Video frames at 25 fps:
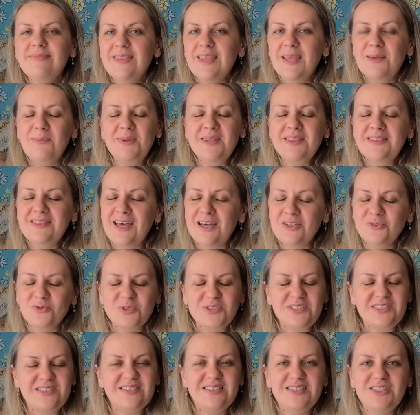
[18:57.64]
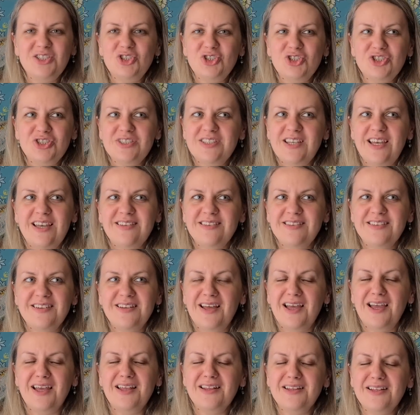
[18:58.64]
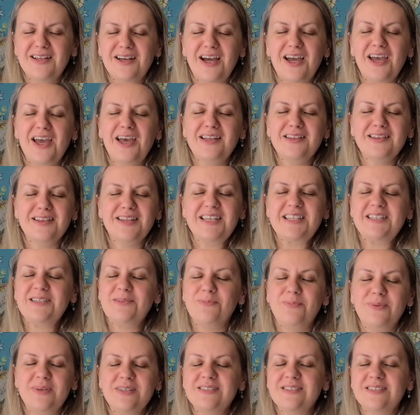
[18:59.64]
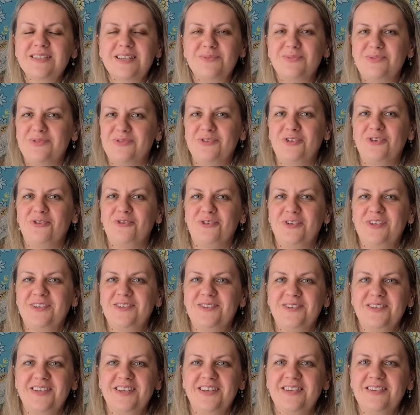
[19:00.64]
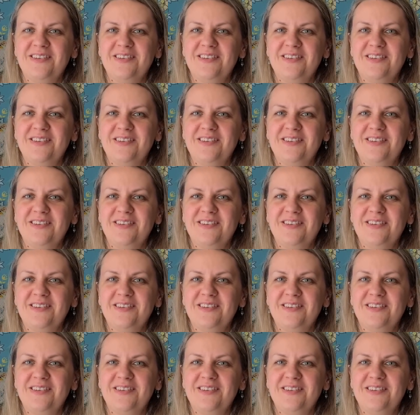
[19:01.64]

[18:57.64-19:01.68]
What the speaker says: But that was delicious, and I had like the best cup of coffee today,